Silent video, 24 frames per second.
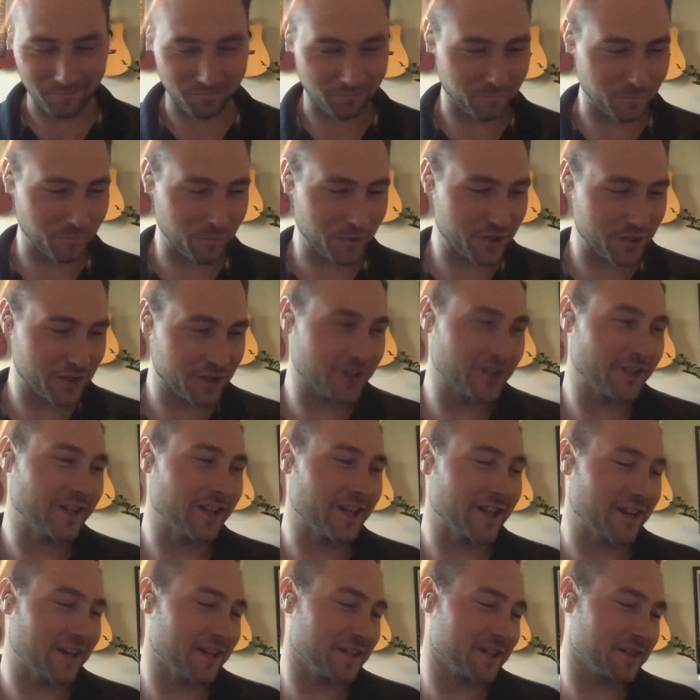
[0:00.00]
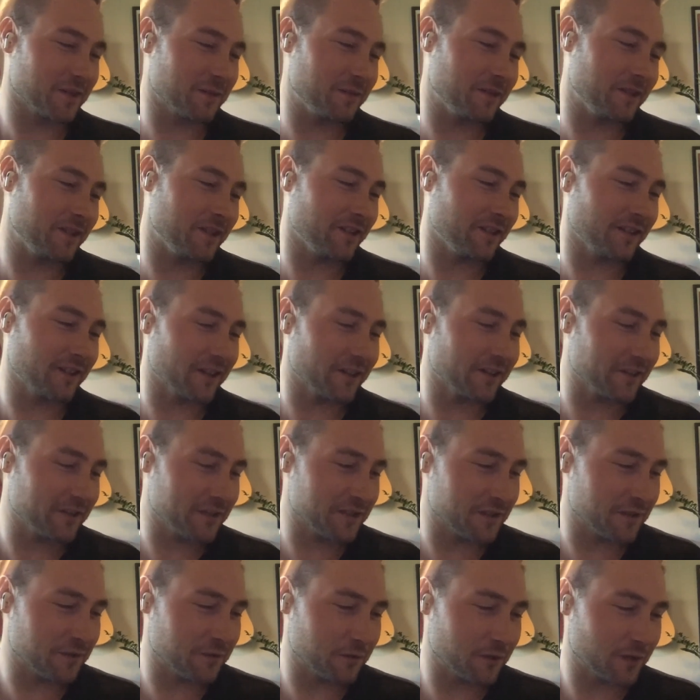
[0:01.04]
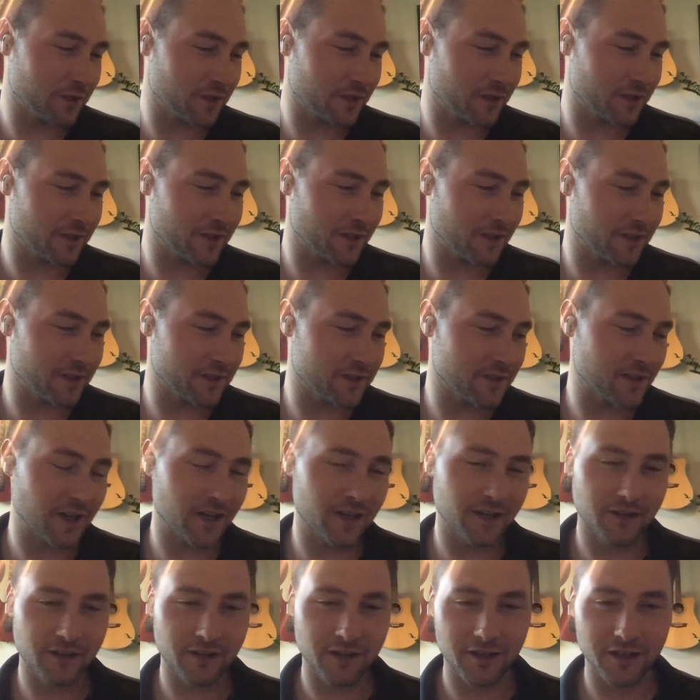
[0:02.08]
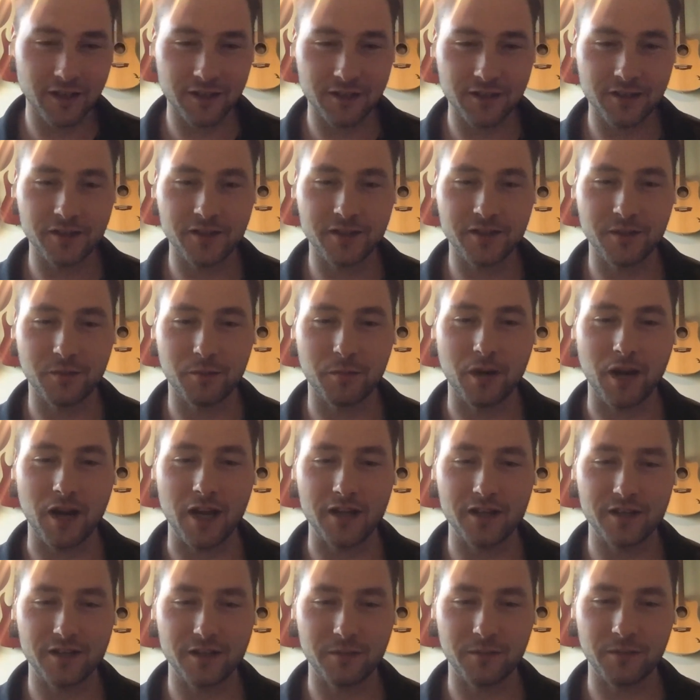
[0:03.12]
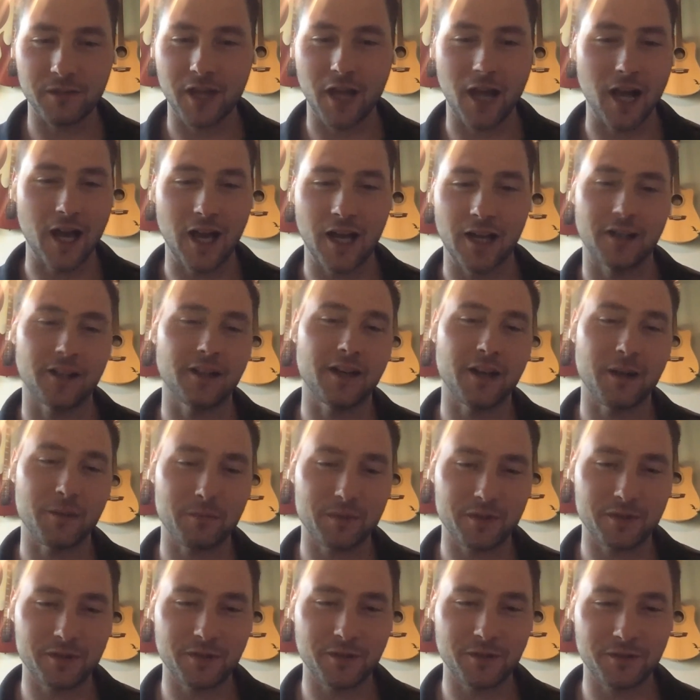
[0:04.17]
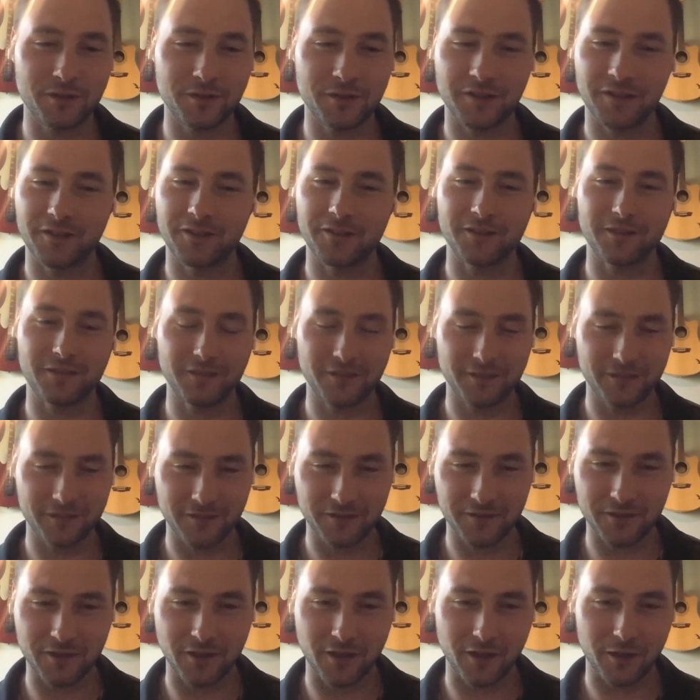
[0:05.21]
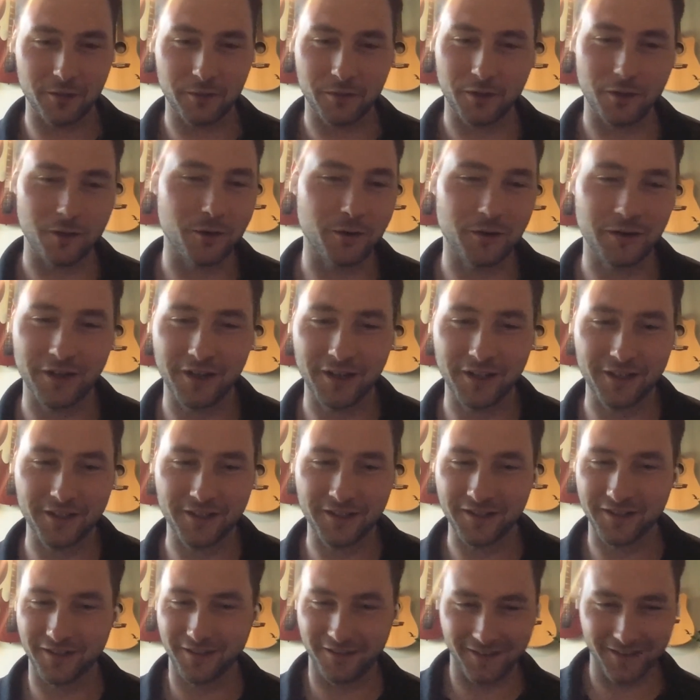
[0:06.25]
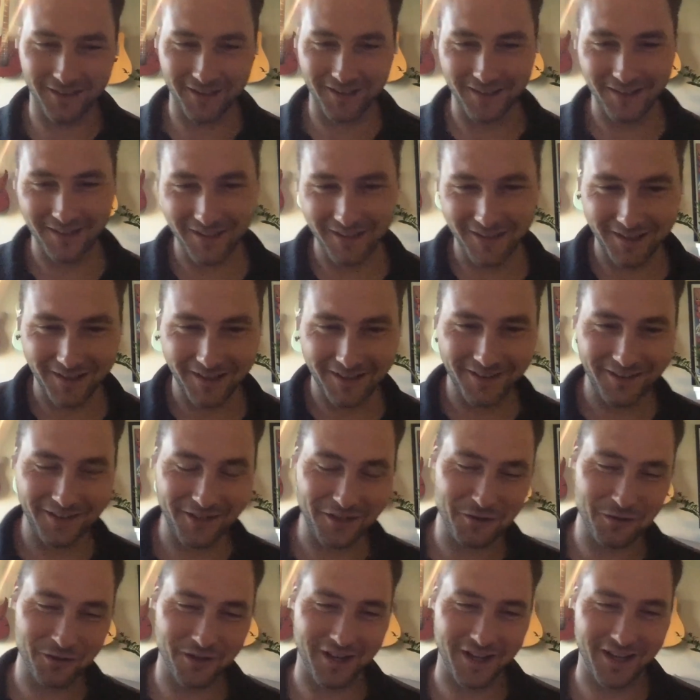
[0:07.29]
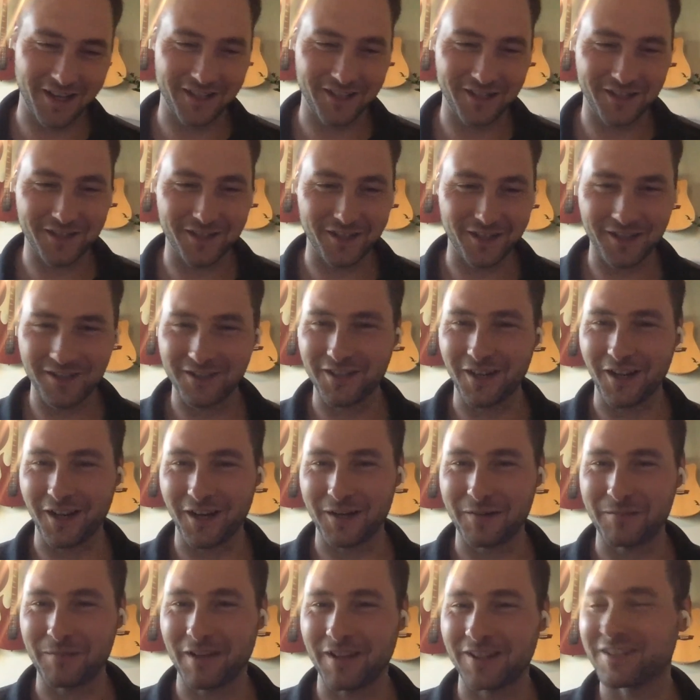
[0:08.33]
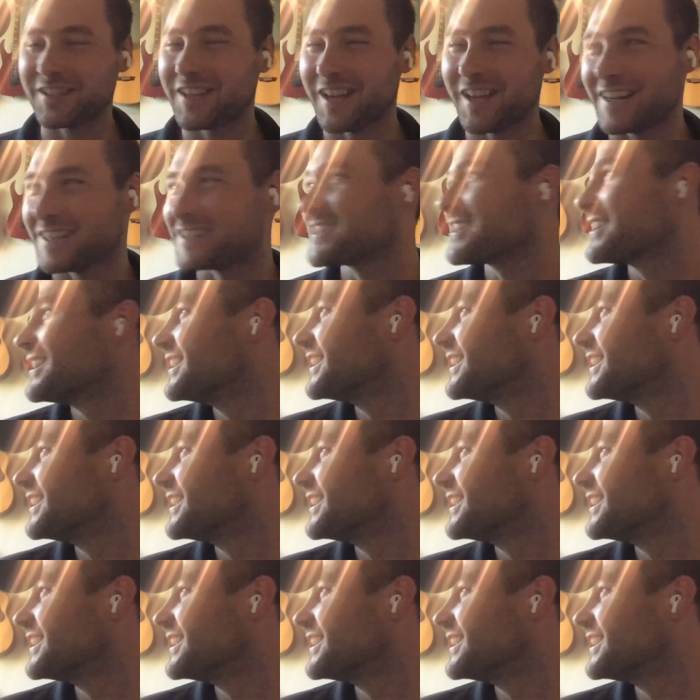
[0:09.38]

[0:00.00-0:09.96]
We should. That'd actually be hilarious if we didn't say anything and just surprised him, got on an episode and started recording, and you and I just started talking about Scotch.